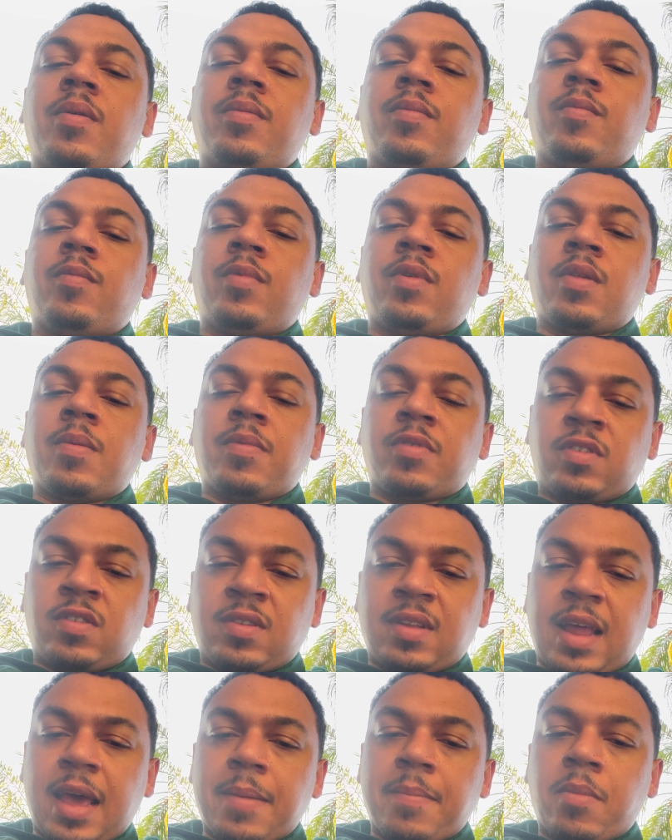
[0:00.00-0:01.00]
with a
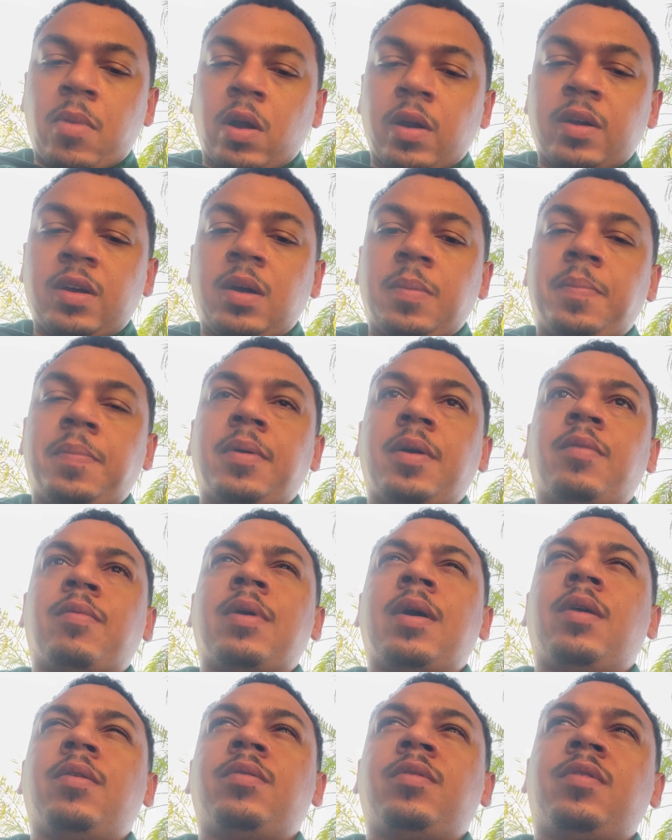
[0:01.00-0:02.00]
slight markup
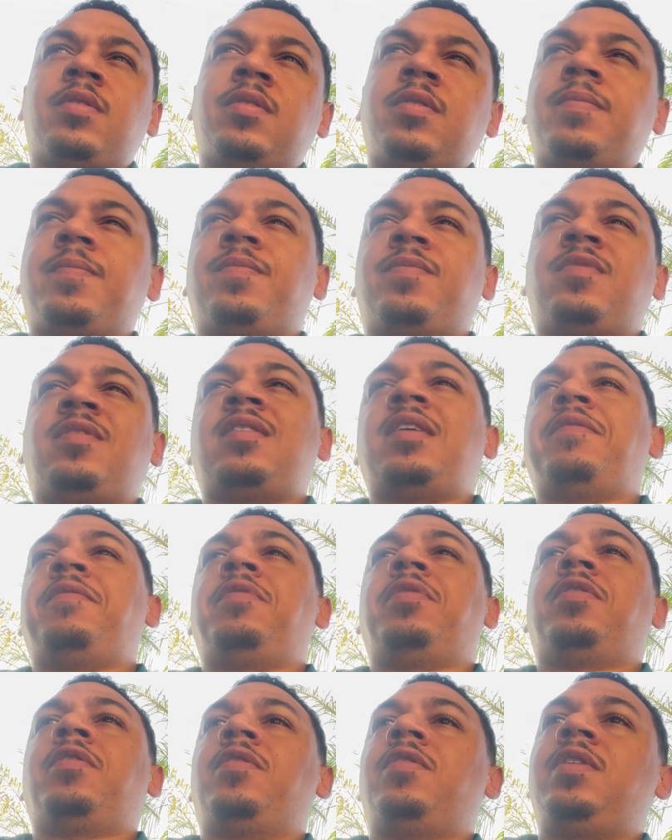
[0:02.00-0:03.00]
around
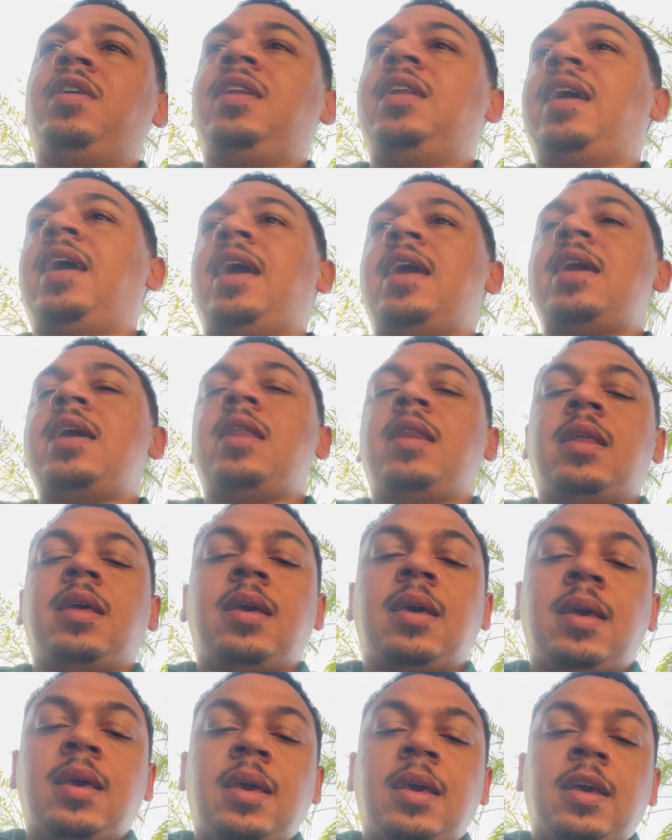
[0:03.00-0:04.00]
7:30 to 8.
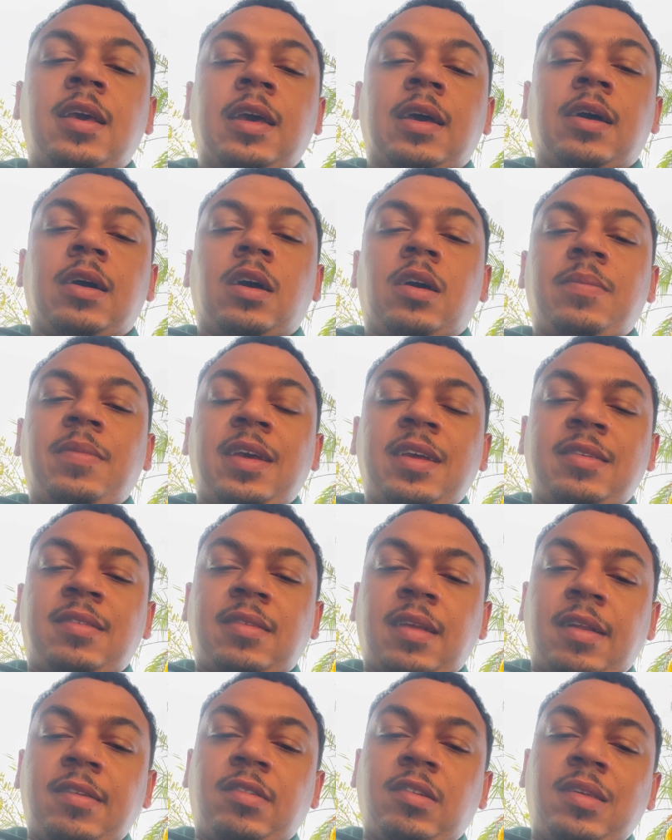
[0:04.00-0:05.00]

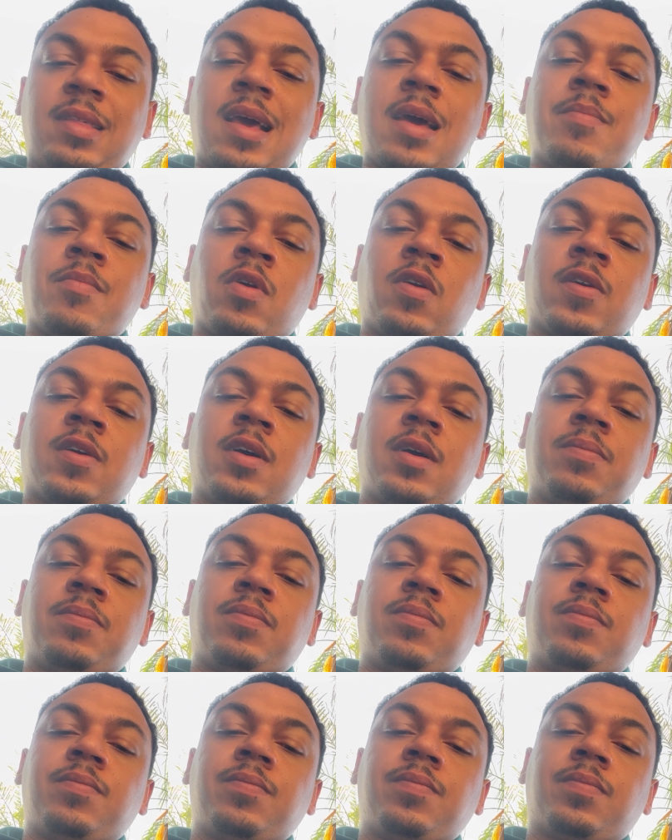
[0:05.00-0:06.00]
Essentially, that markup
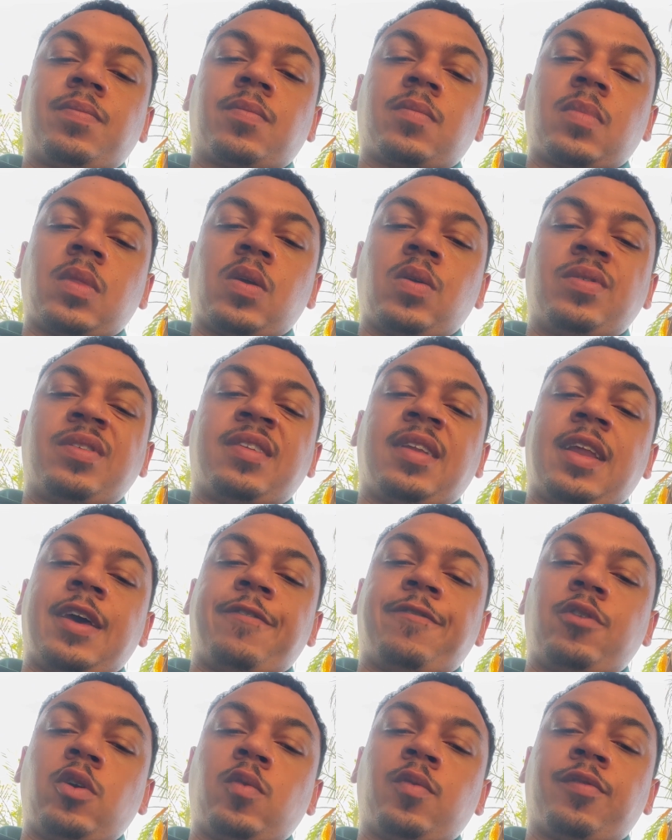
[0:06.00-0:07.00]
was
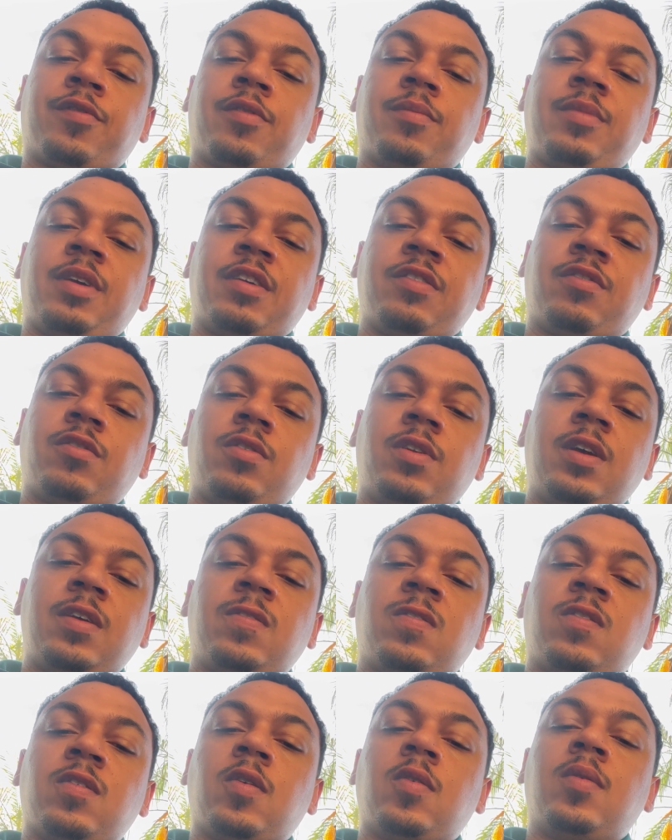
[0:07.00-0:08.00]
left over from yesterday,
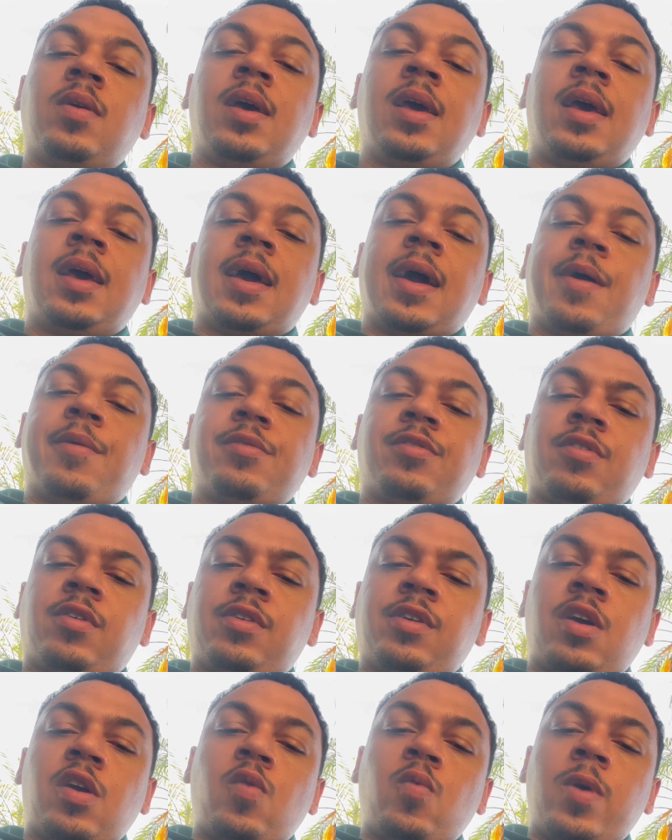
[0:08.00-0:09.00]
so I was
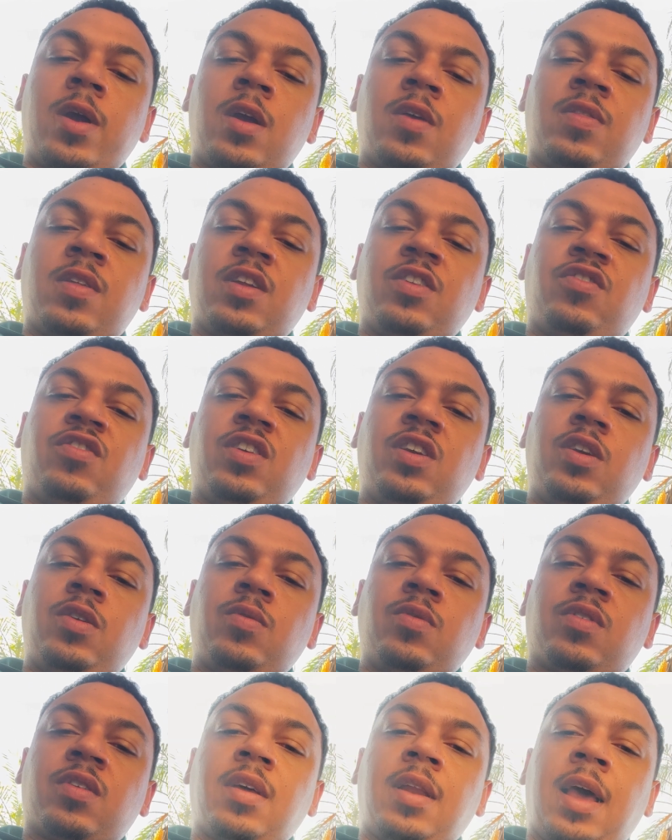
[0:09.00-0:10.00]
already aware that GE
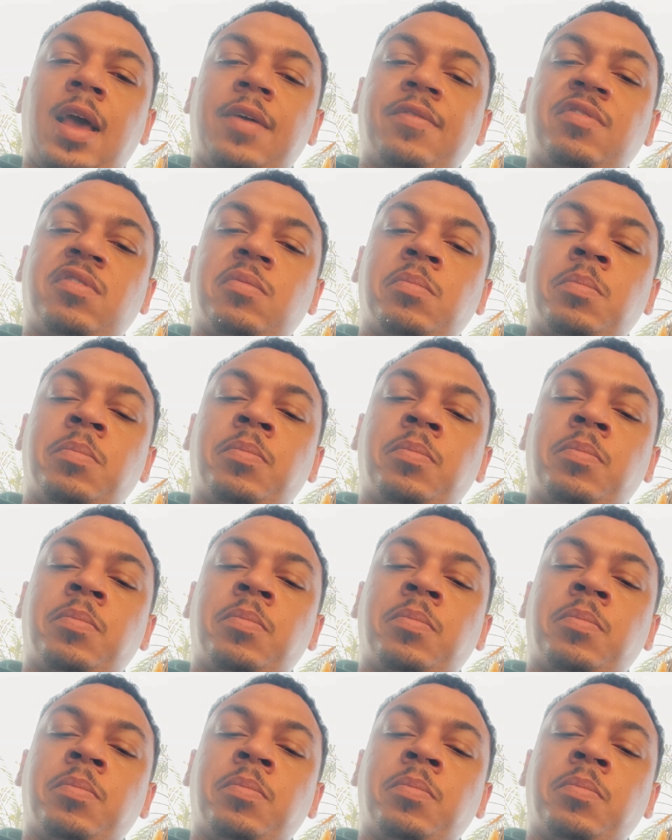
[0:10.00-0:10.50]
was going to have some